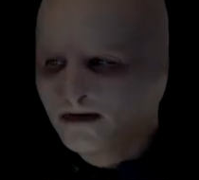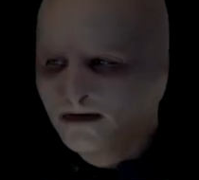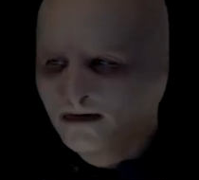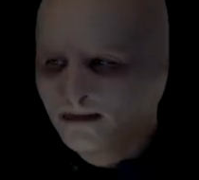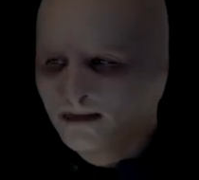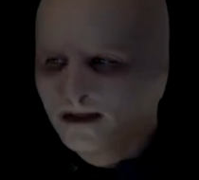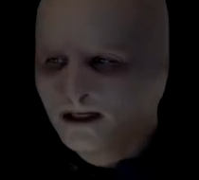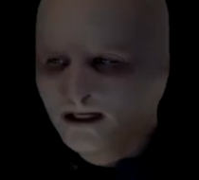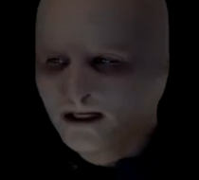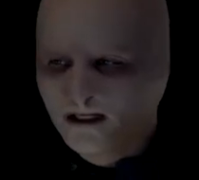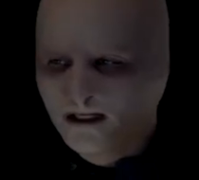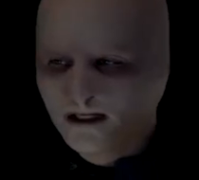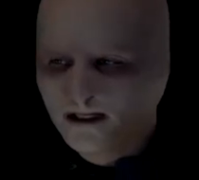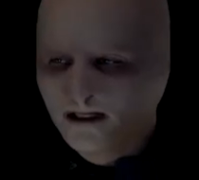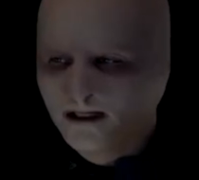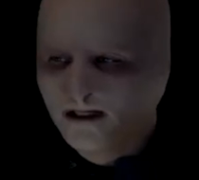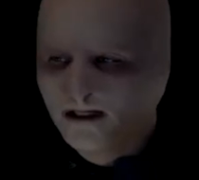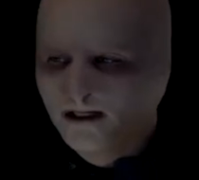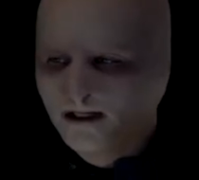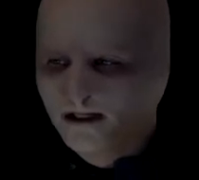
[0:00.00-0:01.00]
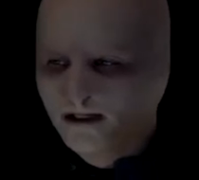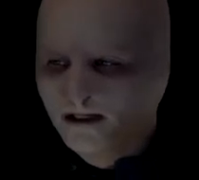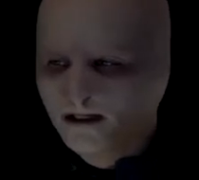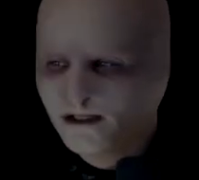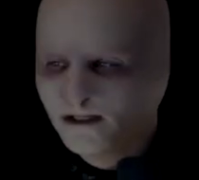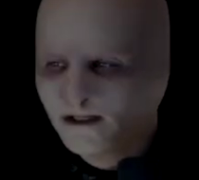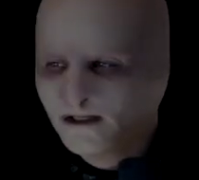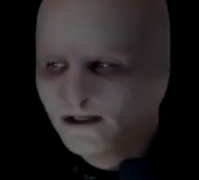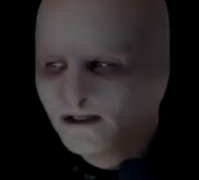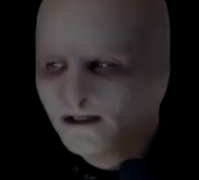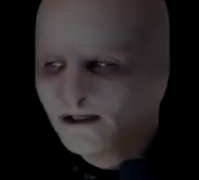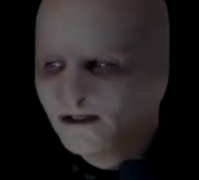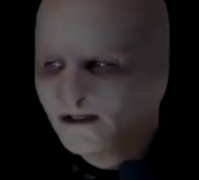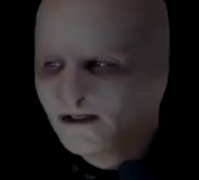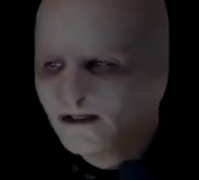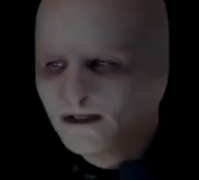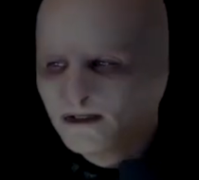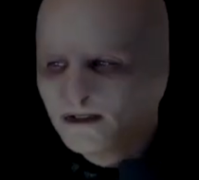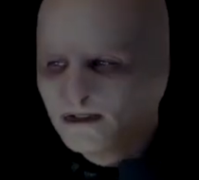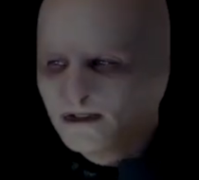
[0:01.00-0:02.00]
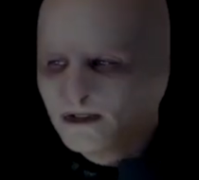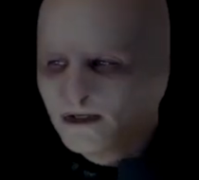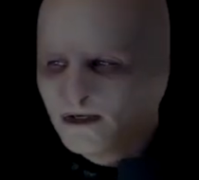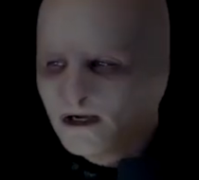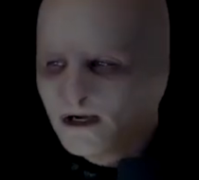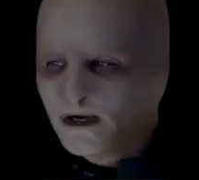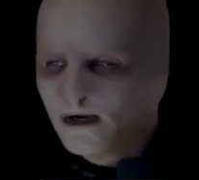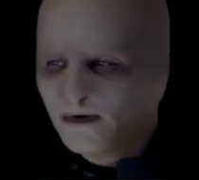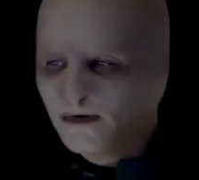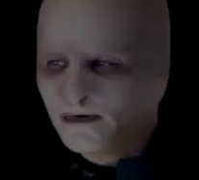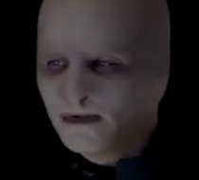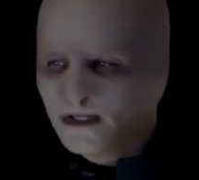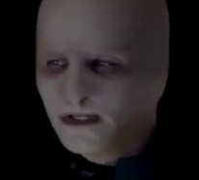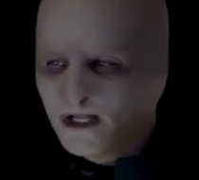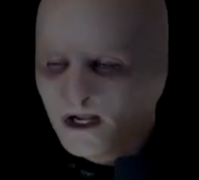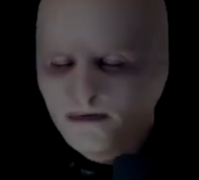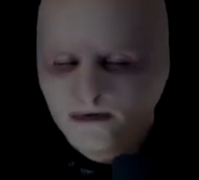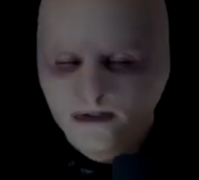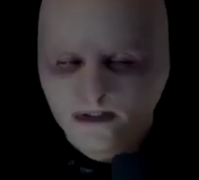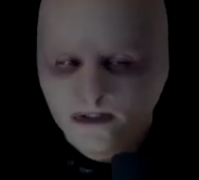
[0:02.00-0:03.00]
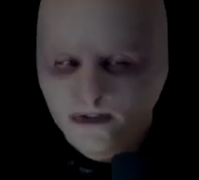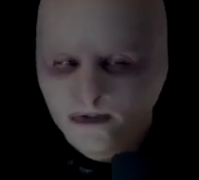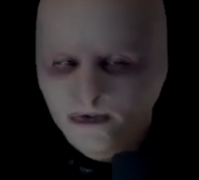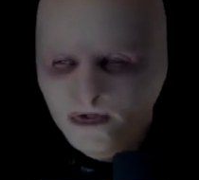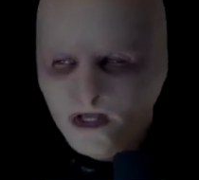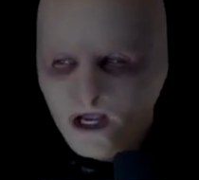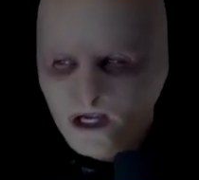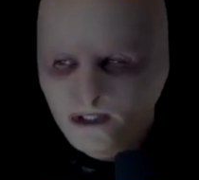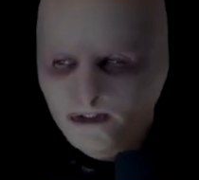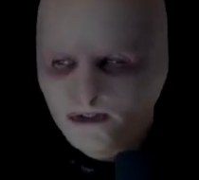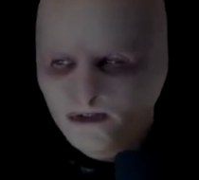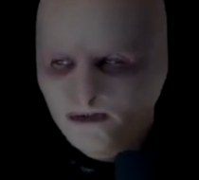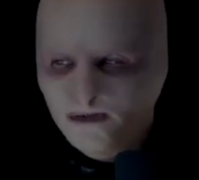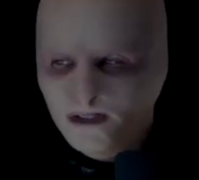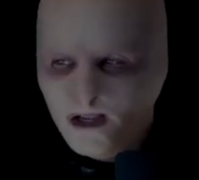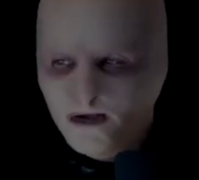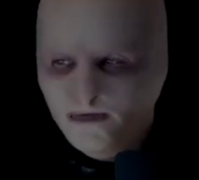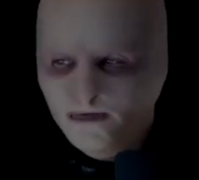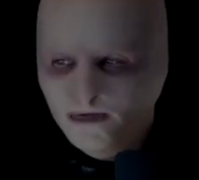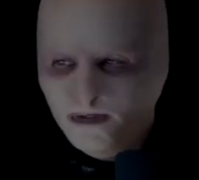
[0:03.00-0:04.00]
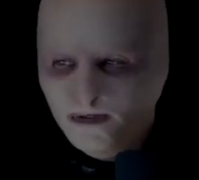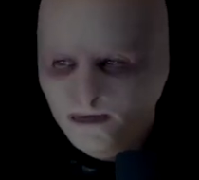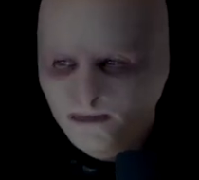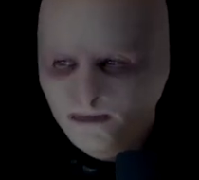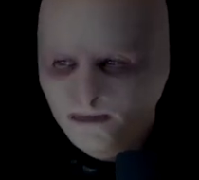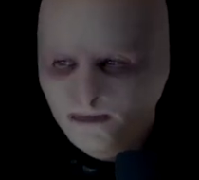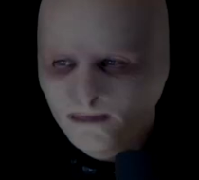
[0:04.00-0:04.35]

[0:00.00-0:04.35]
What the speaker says: Oh my God. So, that was 2011.